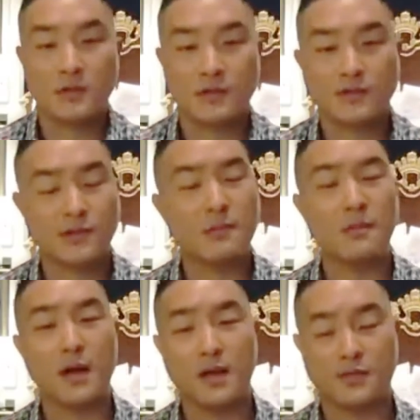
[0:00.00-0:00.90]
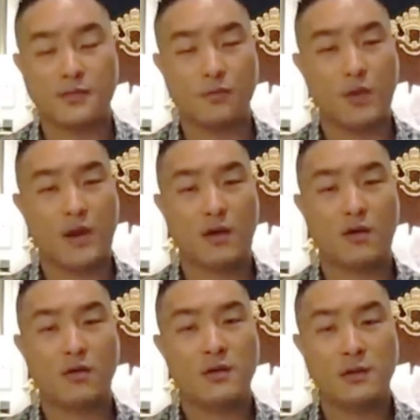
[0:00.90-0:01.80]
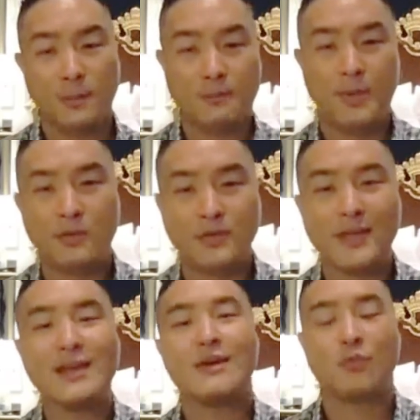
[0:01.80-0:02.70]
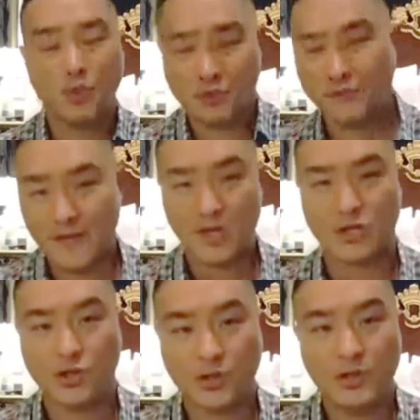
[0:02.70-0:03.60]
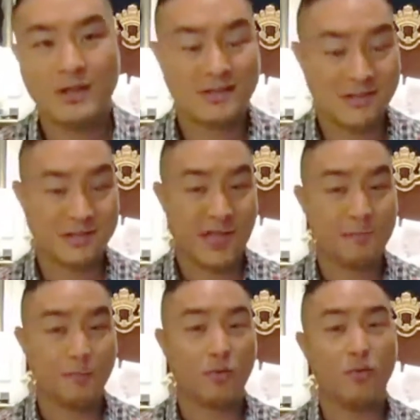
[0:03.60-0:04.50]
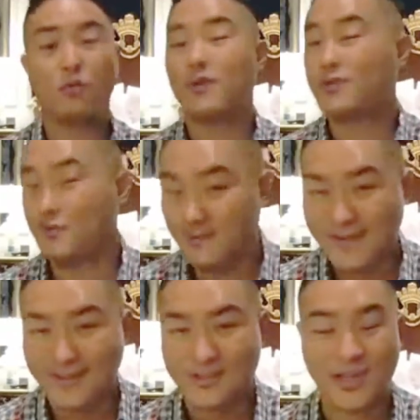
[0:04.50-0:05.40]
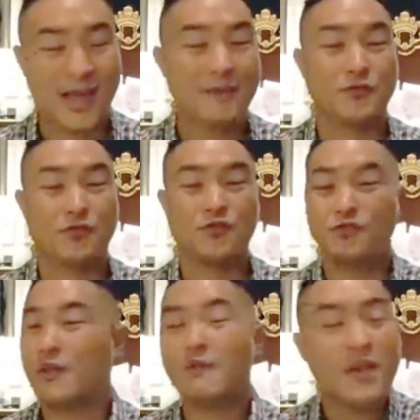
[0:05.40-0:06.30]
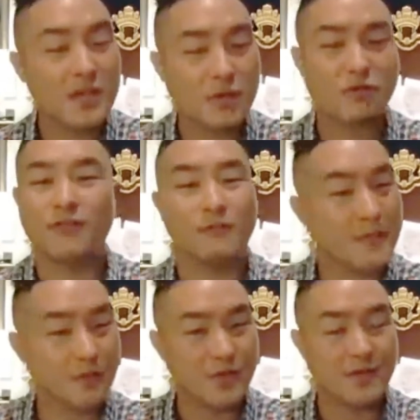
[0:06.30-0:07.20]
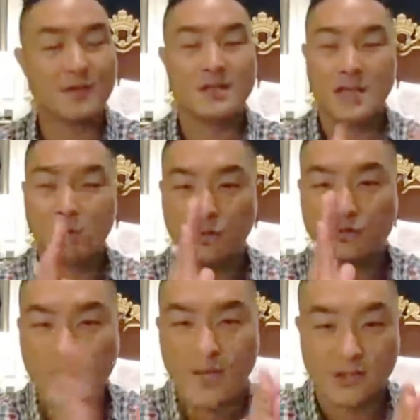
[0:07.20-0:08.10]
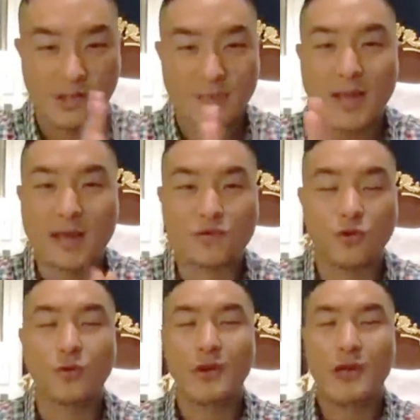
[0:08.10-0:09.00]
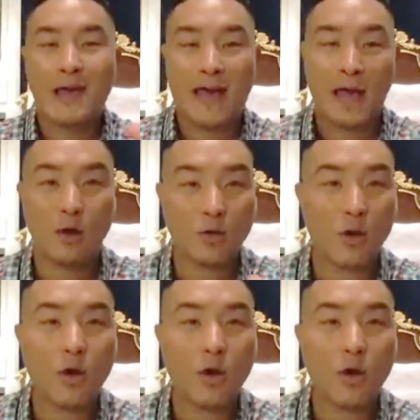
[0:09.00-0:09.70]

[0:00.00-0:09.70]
Okay. This is a month where the building was finished. The temple was finished. After seven years of building, it was finished. Let me ask you,